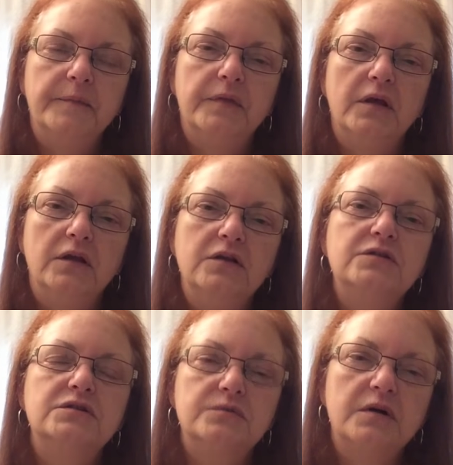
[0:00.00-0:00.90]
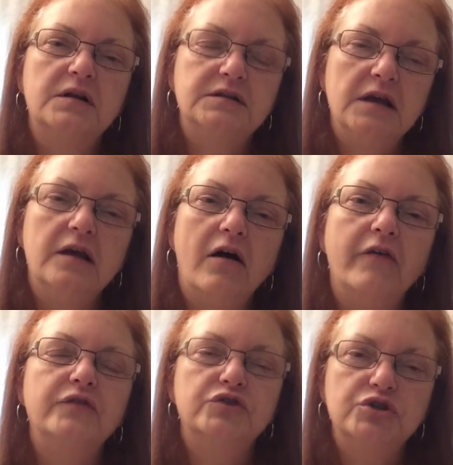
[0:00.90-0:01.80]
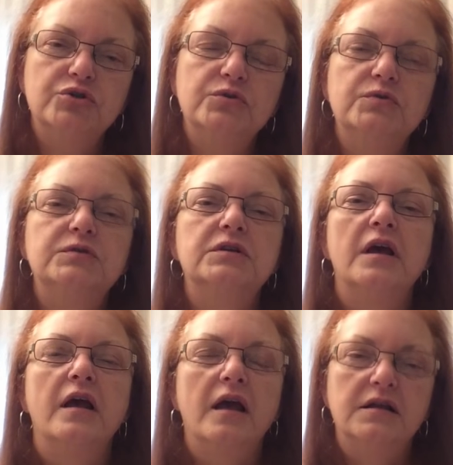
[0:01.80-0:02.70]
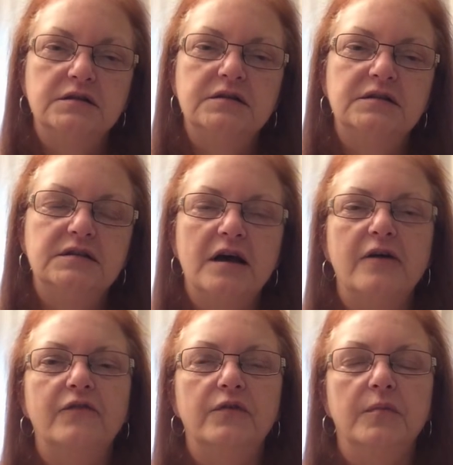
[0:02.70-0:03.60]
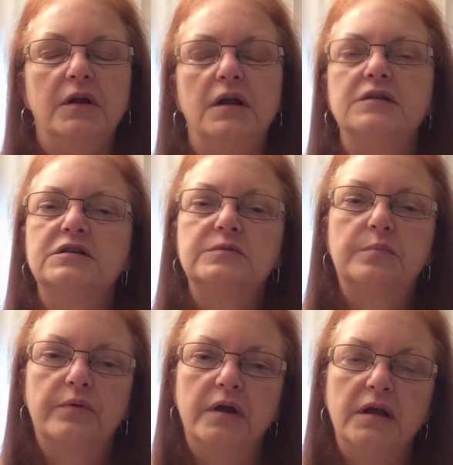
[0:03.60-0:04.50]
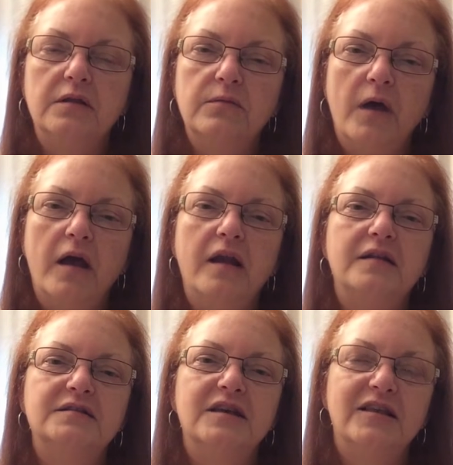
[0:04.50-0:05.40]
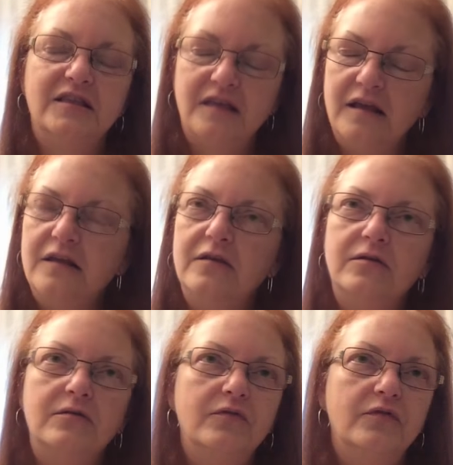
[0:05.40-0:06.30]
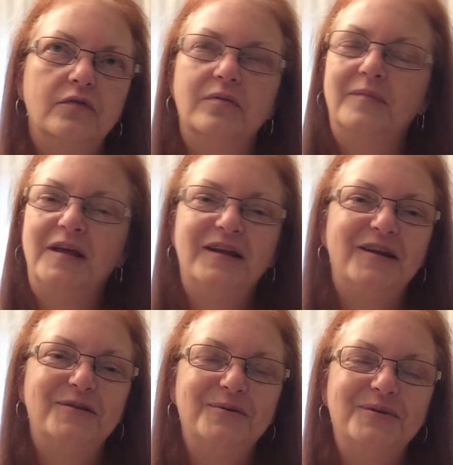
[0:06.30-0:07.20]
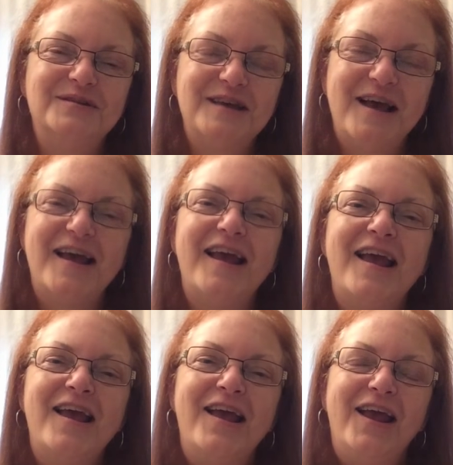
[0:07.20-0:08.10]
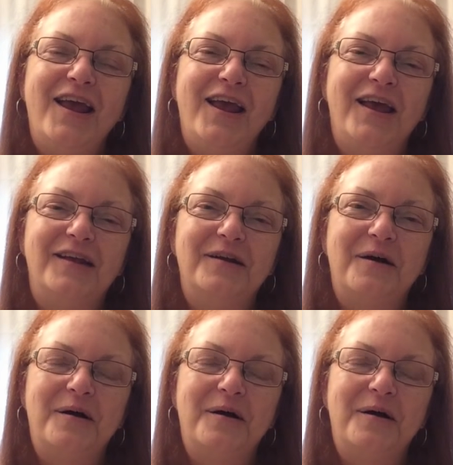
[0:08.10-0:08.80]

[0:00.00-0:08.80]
and you just want to take off your shoes and just sit down for a minute and just breathe, right? And say thank you for making it through the day, and